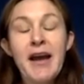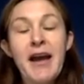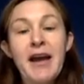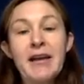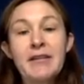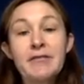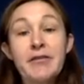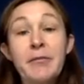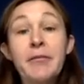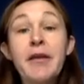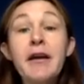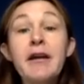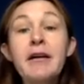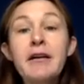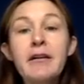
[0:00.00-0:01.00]
And from
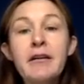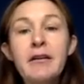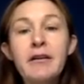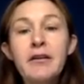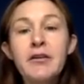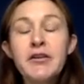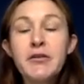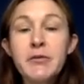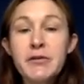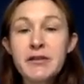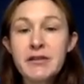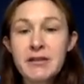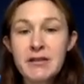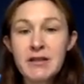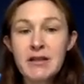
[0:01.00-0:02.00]
there, you will
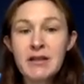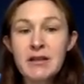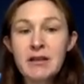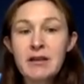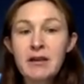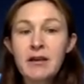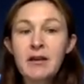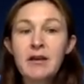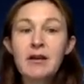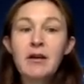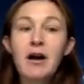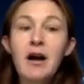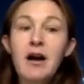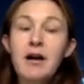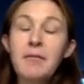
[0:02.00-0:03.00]
see
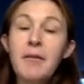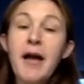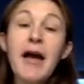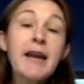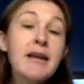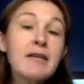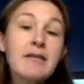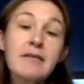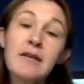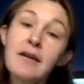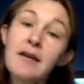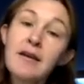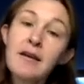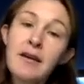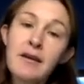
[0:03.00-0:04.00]

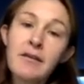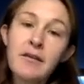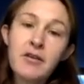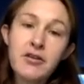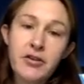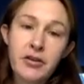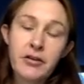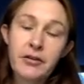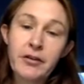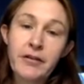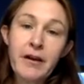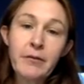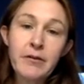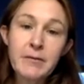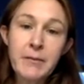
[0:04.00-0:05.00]
anything in the journal
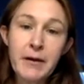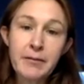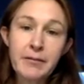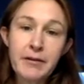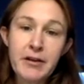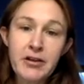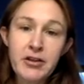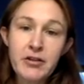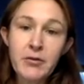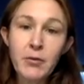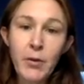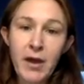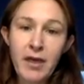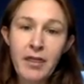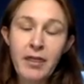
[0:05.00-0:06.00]
that was published
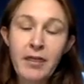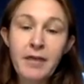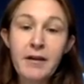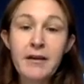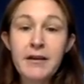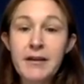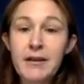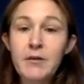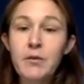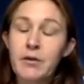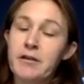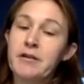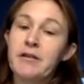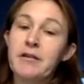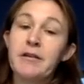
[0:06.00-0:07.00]
with the
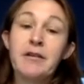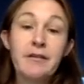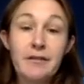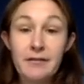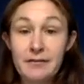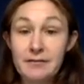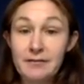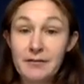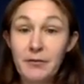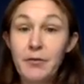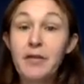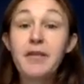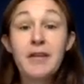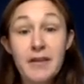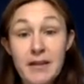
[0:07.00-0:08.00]
keyword
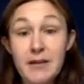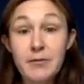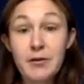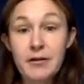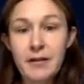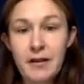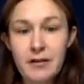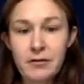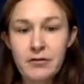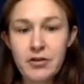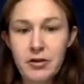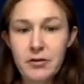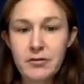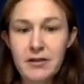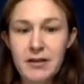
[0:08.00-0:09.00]
that you've
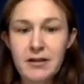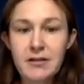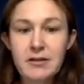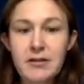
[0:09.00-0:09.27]
chosen.